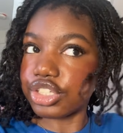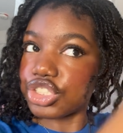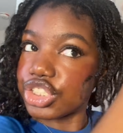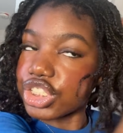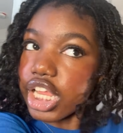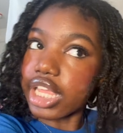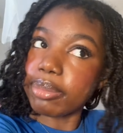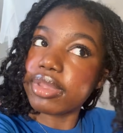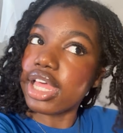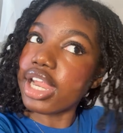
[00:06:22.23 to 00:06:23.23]
shape
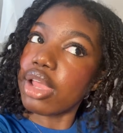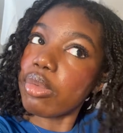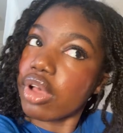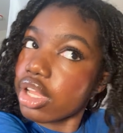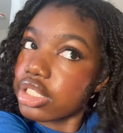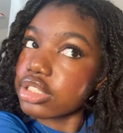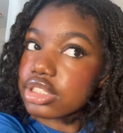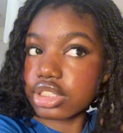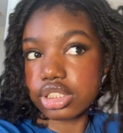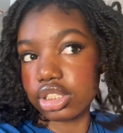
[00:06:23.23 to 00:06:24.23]
that I want.